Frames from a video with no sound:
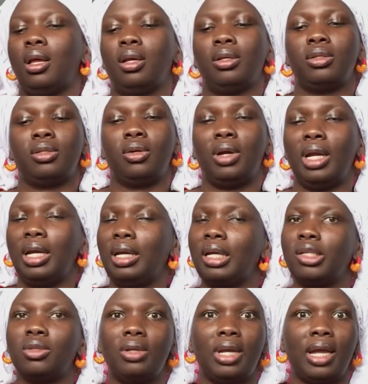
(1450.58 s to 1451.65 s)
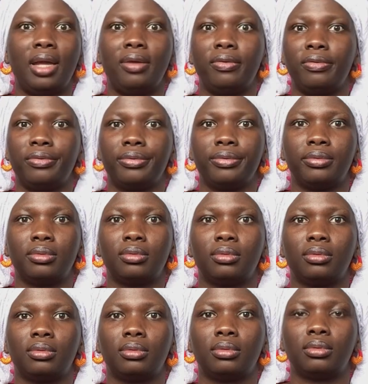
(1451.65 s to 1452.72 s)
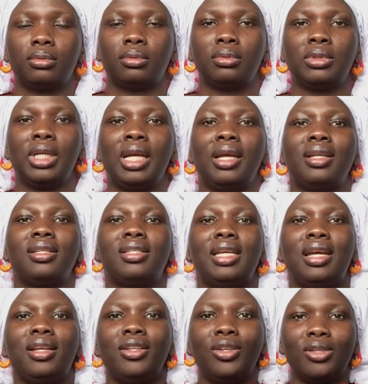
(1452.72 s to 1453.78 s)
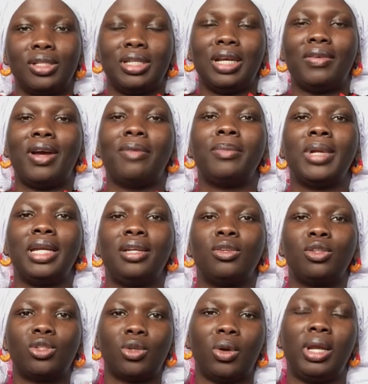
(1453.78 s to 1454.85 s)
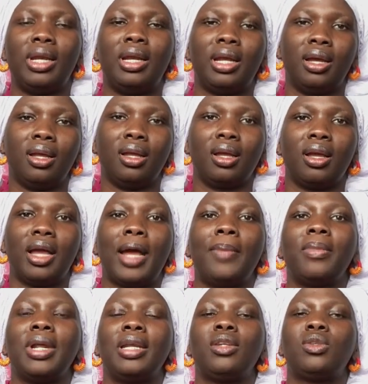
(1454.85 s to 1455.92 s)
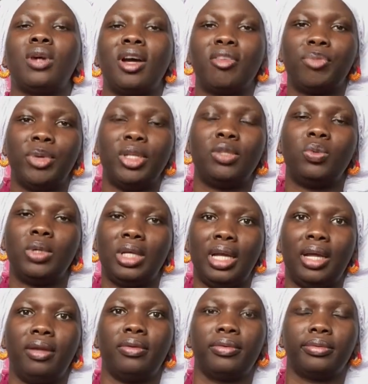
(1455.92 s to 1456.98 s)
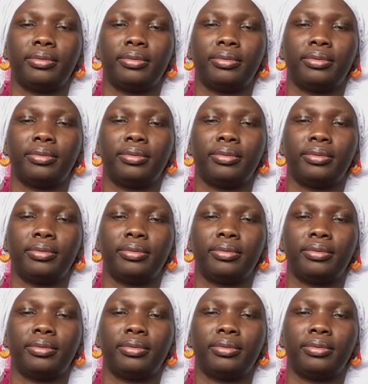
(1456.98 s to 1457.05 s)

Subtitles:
Surrender to life. Tell yourself, I'm ready to surrender. I'm ready to have peace with life.